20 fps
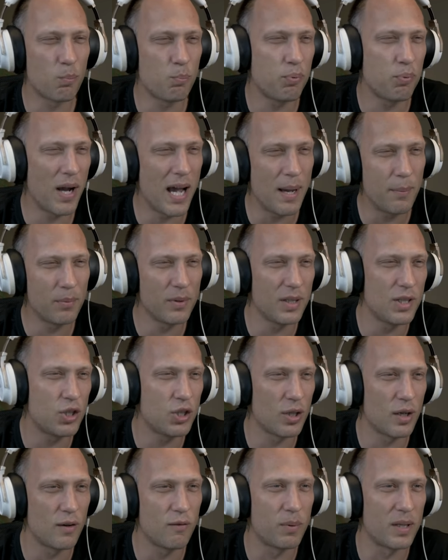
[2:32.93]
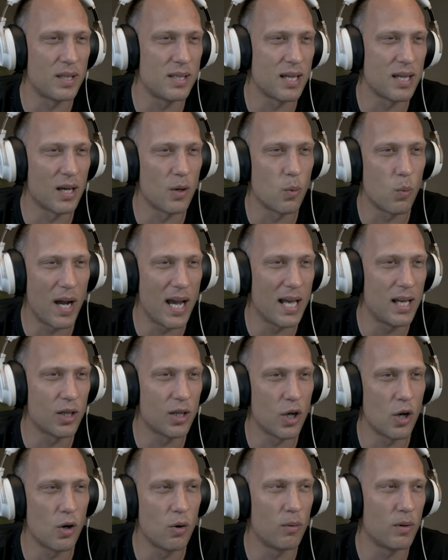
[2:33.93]
probably should have been done a while
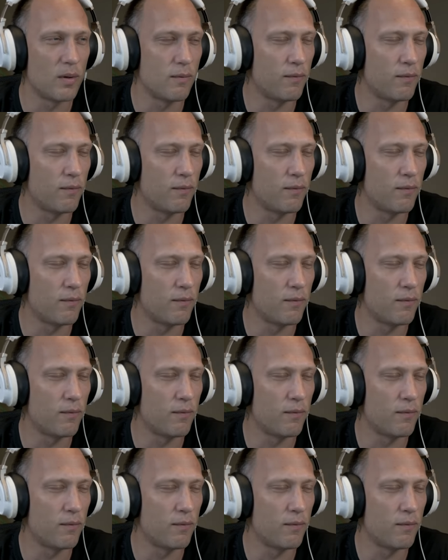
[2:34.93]
ago.